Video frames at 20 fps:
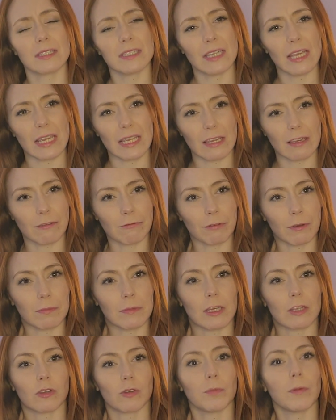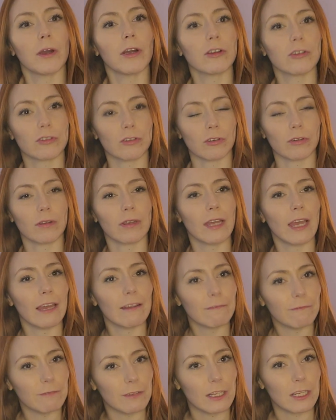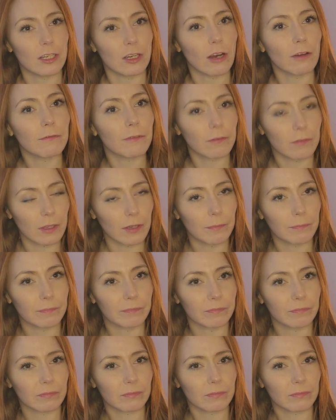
taking from the other partner and feeding off of them.